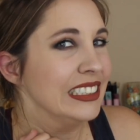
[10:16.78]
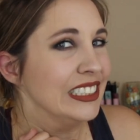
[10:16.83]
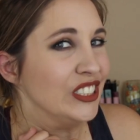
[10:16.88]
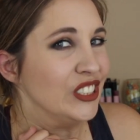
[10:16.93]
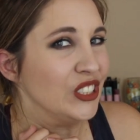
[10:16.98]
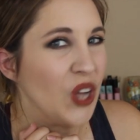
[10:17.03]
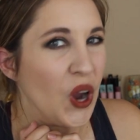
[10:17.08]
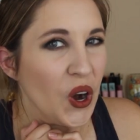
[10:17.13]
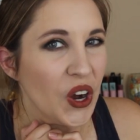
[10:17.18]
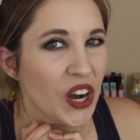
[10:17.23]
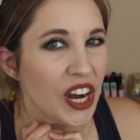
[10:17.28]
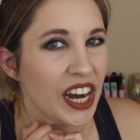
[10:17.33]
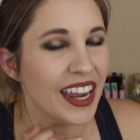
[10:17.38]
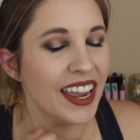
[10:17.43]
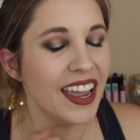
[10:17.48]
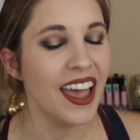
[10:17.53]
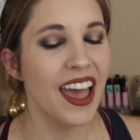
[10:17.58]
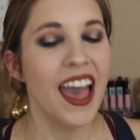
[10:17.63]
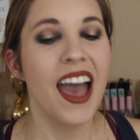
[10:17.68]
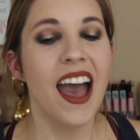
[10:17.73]

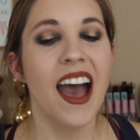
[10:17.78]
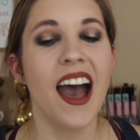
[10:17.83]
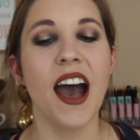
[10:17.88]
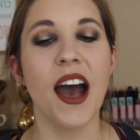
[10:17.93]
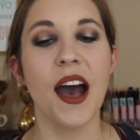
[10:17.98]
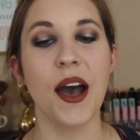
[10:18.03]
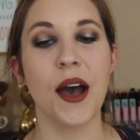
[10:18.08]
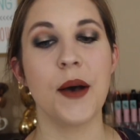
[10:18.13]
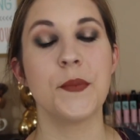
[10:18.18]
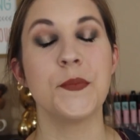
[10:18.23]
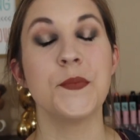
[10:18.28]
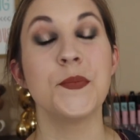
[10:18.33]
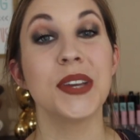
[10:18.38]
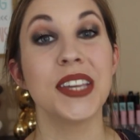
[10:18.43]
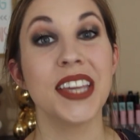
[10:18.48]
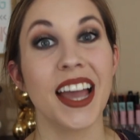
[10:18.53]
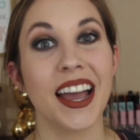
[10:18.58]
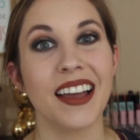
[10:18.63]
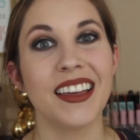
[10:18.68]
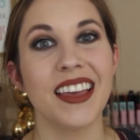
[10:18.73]
Sorry.
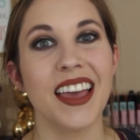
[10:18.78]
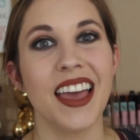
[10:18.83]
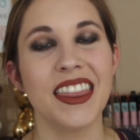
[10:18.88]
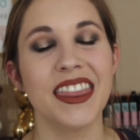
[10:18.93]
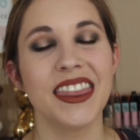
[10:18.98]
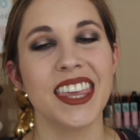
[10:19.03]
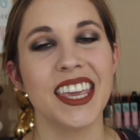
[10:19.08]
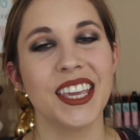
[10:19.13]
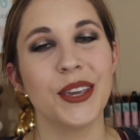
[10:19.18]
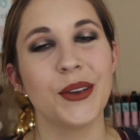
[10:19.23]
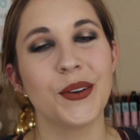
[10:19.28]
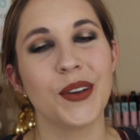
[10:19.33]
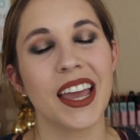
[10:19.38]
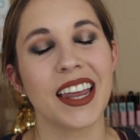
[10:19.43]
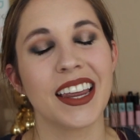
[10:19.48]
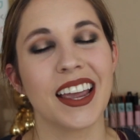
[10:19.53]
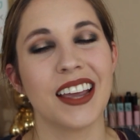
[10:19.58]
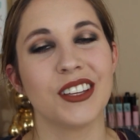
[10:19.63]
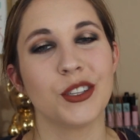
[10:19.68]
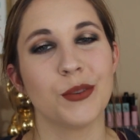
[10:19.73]
But yeah, thank you
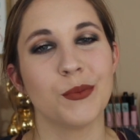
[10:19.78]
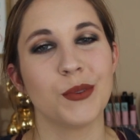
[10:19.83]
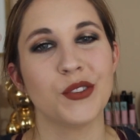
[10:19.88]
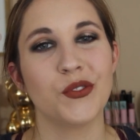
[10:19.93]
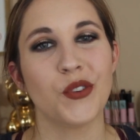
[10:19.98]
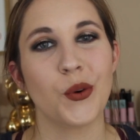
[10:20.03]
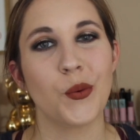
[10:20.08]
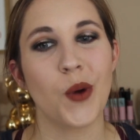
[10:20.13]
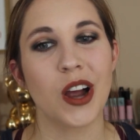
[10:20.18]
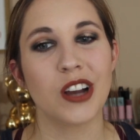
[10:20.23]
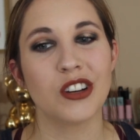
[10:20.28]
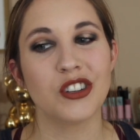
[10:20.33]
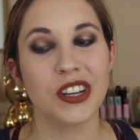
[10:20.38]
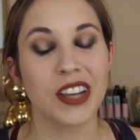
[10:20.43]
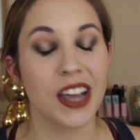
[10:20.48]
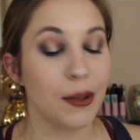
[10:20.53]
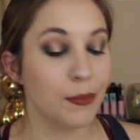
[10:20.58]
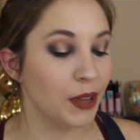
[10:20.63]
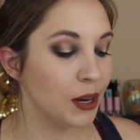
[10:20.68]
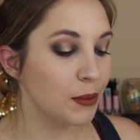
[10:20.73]
again, guys, so much for
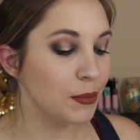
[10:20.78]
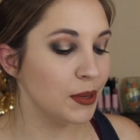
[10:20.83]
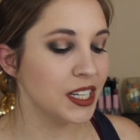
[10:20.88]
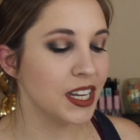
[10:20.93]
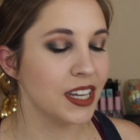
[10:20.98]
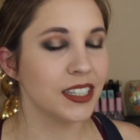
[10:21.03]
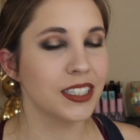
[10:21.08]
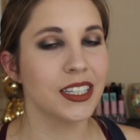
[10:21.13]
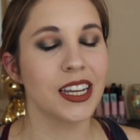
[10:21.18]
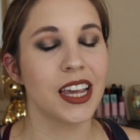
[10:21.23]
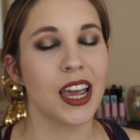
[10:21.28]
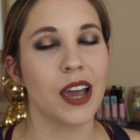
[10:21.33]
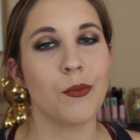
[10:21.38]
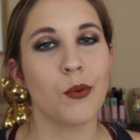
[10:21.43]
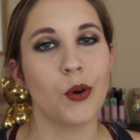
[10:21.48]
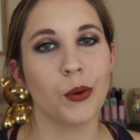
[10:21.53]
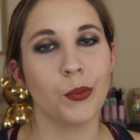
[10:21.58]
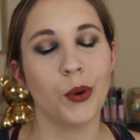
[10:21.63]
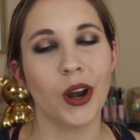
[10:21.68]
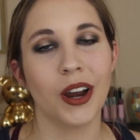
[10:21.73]
watching. I'm going to be testing out
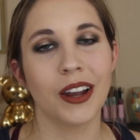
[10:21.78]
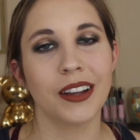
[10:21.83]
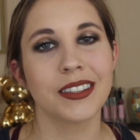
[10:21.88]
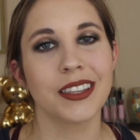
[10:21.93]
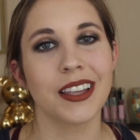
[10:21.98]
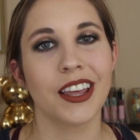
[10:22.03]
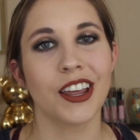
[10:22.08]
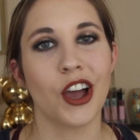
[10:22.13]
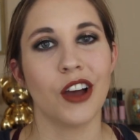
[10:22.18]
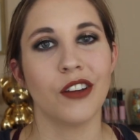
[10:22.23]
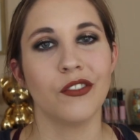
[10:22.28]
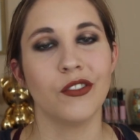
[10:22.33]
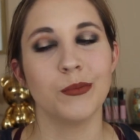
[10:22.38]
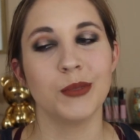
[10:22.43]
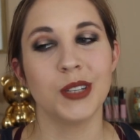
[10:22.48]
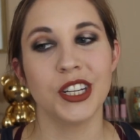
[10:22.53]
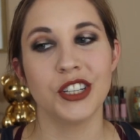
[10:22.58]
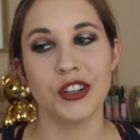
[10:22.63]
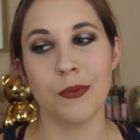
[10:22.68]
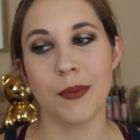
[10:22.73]
more products that I got
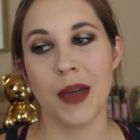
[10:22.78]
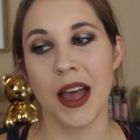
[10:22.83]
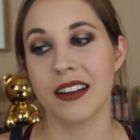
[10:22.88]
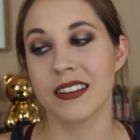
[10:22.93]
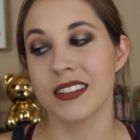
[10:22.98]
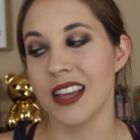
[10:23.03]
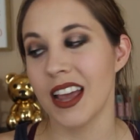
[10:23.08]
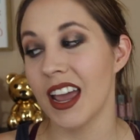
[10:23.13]
from TJ Maxx.